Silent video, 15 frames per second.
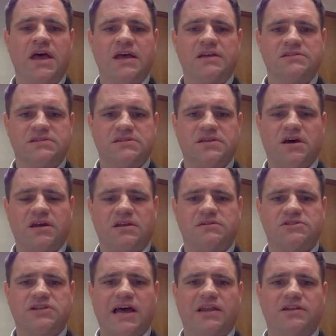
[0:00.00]
societal
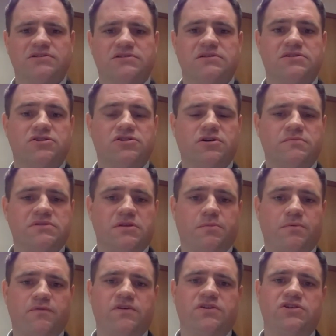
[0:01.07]
challenges in terms of the
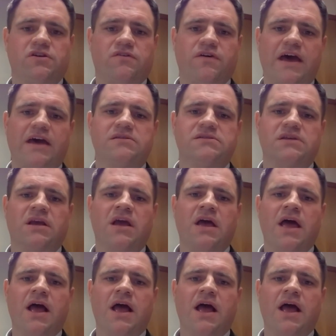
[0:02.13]
provision of housing